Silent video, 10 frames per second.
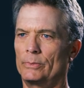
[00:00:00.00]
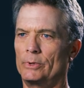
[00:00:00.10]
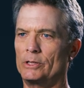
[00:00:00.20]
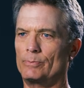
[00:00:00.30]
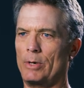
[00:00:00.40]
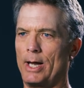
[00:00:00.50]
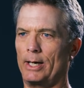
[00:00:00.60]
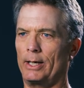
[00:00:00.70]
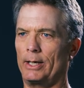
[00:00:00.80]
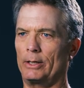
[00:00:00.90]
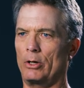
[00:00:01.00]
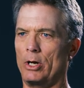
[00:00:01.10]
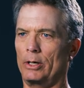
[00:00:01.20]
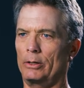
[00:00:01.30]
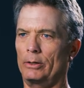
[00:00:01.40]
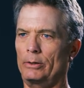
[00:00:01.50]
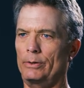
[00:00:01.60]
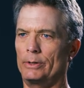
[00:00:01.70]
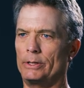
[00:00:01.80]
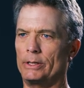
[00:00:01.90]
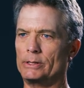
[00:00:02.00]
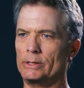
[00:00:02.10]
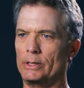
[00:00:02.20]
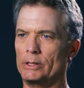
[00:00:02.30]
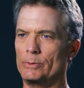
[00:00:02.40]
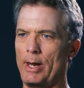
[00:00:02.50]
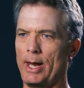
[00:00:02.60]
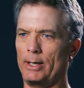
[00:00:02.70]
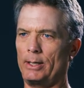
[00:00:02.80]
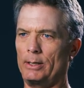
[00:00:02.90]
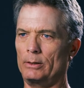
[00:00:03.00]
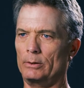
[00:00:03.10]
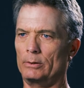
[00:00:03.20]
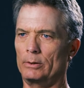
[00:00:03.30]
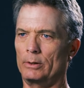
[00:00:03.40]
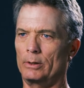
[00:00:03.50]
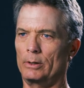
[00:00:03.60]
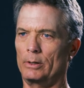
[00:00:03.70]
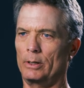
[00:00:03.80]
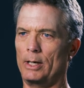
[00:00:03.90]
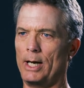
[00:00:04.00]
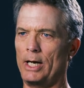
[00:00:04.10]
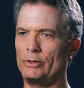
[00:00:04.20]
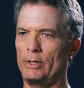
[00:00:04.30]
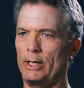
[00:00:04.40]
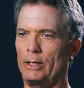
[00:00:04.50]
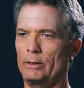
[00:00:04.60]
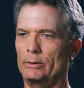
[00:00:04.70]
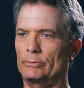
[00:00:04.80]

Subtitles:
Spine getting longer, the discs expanding, hydrating.